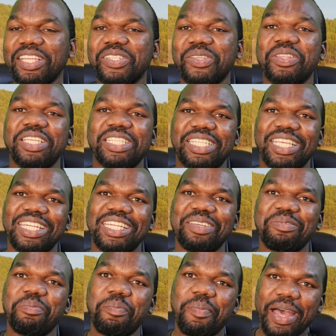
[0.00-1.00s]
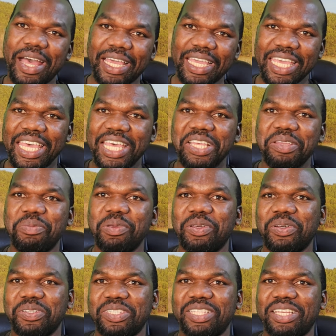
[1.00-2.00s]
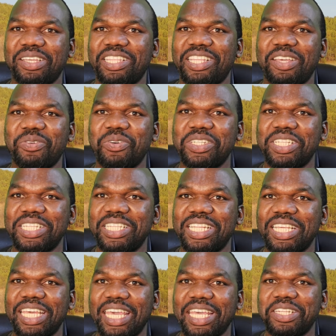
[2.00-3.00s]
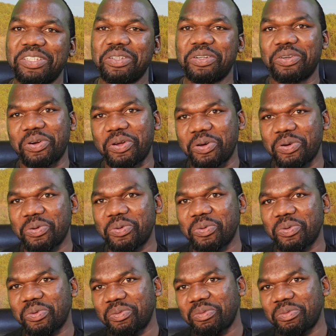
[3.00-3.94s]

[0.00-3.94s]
So they sent him back because they wanted the hair to grow